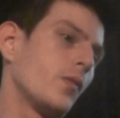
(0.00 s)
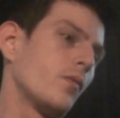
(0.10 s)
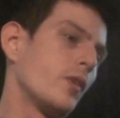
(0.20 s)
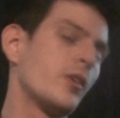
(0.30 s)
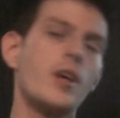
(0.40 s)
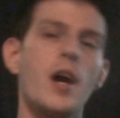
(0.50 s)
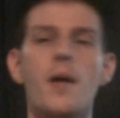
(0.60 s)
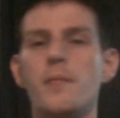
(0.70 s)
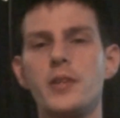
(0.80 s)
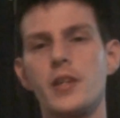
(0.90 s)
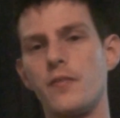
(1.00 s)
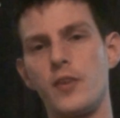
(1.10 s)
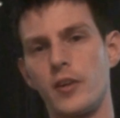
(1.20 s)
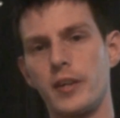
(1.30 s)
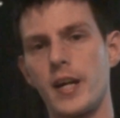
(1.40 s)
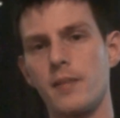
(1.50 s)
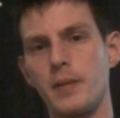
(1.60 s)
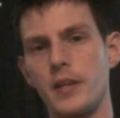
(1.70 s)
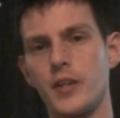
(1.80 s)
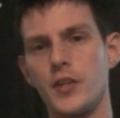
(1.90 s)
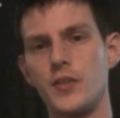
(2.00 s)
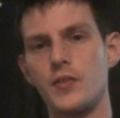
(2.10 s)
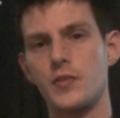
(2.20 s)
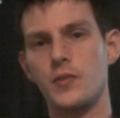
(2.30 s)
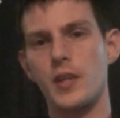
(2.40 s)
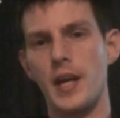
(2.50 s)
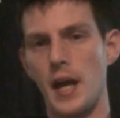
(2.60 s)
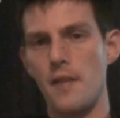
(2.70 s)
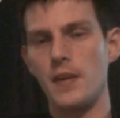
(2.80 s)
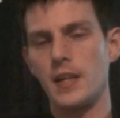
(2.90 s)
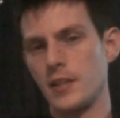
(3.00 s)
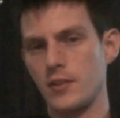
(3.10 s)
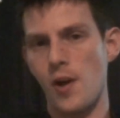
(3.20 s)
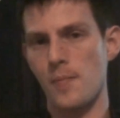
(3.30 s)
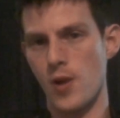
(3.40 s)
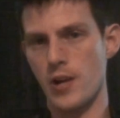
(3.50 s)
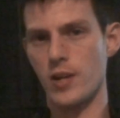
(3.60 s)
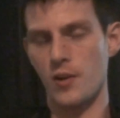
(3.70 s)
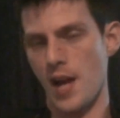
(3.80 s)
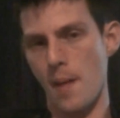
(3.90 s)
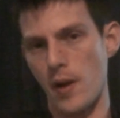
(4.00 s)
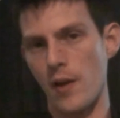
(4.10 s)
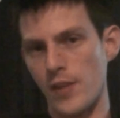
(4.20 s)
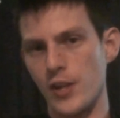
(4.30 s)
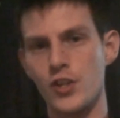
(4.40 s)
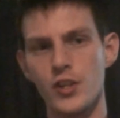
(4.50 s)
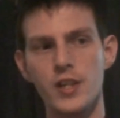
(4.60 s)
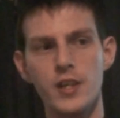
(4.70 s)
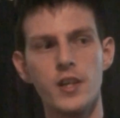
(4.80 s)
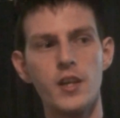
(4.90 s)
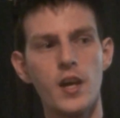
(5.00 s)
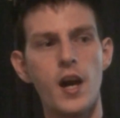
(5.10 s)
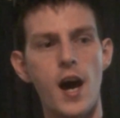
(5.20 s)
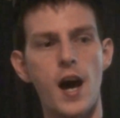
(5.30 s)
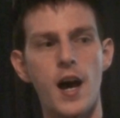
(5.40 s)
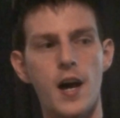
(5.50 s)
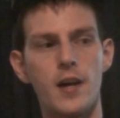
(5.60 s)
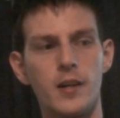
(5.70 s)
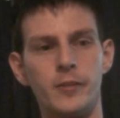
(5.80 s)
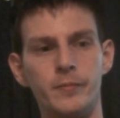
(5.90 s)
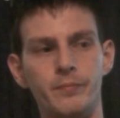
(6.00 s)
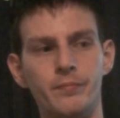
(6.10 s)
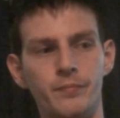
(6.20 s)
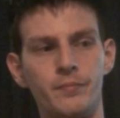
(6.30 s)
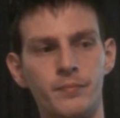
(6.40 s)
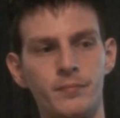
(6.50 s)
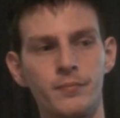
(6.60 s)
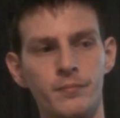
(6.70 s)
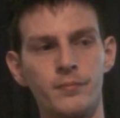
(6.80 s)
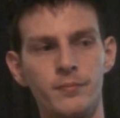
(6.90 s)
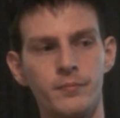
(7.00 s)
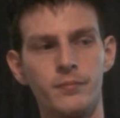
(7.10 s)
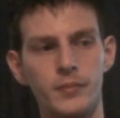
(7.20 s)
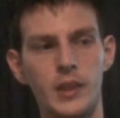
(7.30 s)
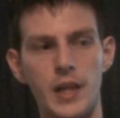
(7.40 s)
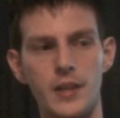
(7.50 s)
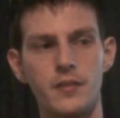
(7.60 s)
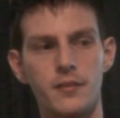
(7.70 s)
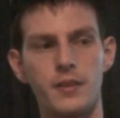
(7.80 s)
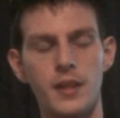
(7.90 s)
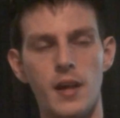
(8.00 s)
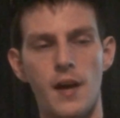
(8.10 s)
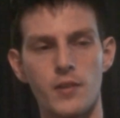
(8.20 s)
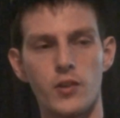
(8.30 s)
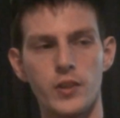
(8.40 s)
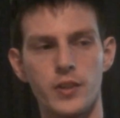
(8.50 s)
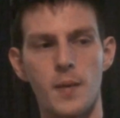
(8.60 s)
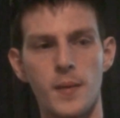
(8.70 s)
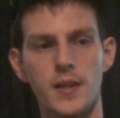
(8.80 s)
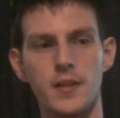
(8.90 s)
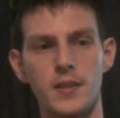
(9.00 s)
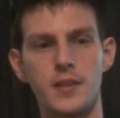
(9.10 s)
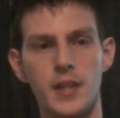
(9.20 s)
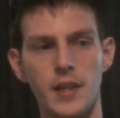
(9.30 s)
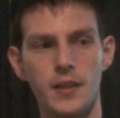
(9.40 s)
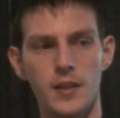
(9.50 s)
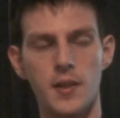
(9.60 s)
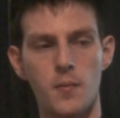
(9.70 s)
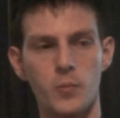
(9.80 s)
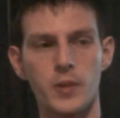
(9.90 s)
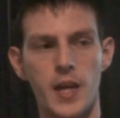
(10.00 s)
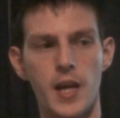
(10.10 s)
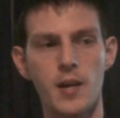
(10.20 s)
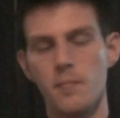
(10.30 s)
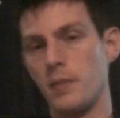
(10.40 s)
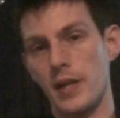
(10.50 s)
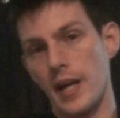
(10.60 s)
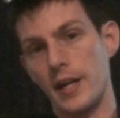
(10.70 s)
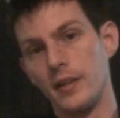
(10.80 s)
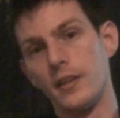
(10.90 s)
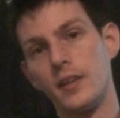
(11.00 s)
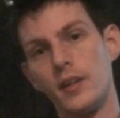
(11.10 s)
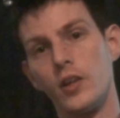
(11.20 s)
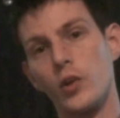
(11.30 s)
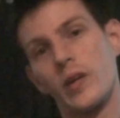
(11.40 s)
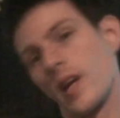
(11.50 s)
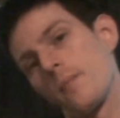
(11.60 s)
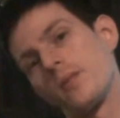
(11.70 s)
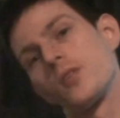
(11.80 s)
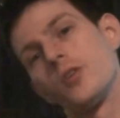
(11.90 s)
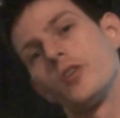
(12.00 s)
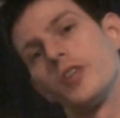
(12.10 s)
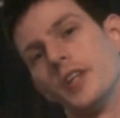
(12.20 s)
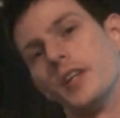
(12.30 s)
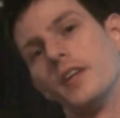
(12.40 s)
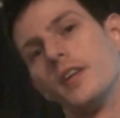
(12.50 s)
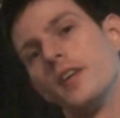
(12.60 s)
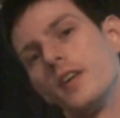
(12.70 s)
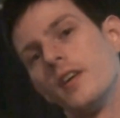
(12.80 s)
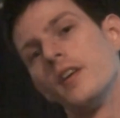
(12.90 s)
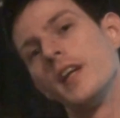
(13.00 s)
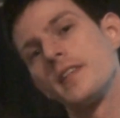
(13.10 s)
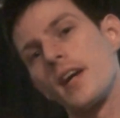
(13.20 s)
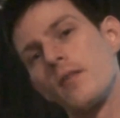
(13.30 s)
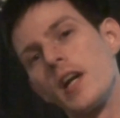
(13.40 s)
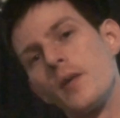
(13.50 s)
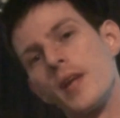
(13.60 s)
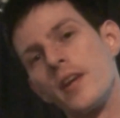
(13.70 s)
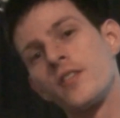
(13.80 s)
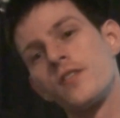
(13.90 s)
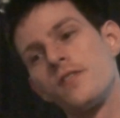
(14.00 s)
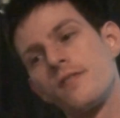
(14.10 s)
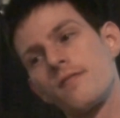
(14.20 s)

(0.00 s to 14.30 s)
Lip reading: which I'm just gonna figure it out, because I figure this copyright strike would happen eventually. I just after all this time, I didn't think someone would care. But hey, look what happened to the Let's Get Random that's